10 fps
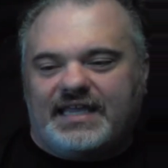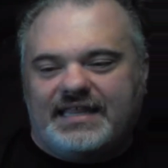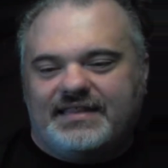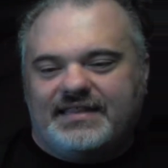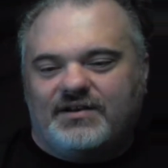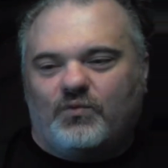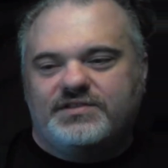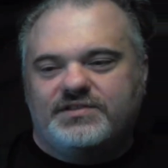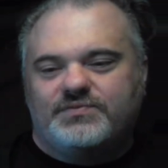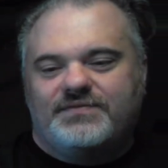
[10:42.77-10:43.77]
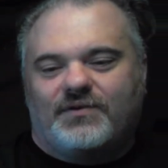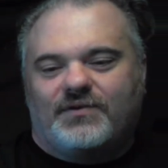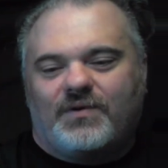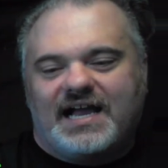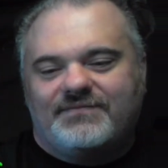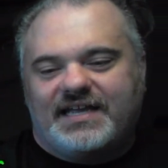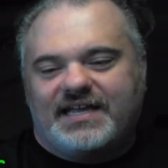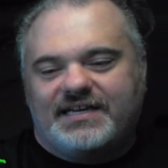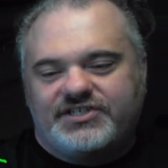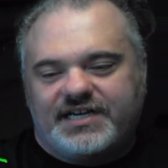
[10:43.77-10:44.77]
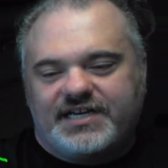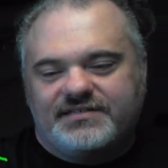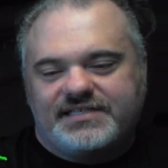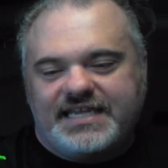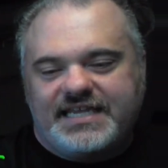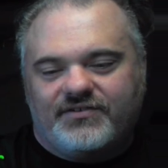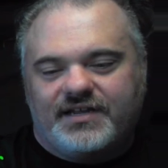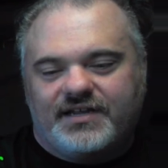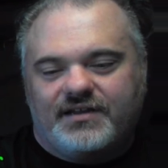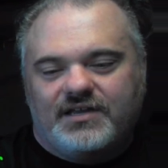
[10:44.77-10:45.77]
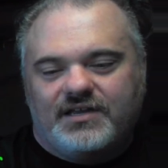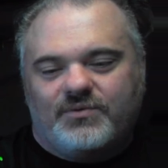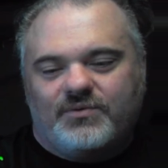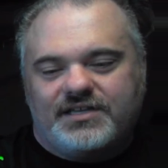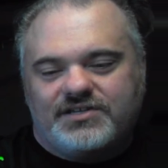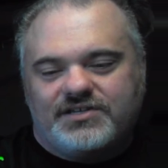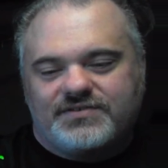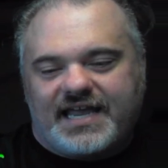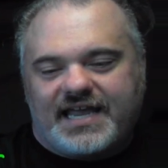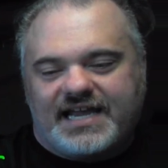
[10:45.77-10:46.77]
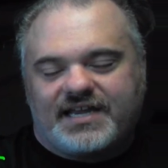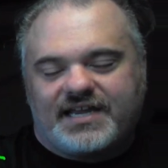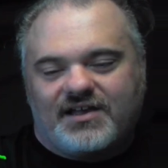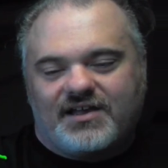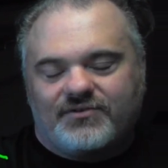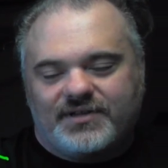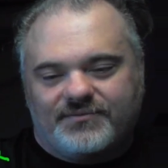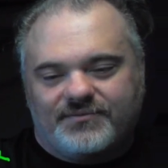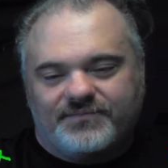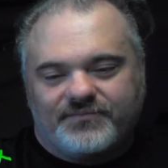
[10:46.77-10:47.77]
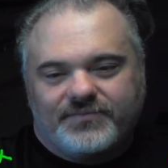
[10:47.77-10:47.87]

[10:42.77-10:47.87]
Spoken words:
And then once we've arrived at a shared secret, we can use a hashing algorithm,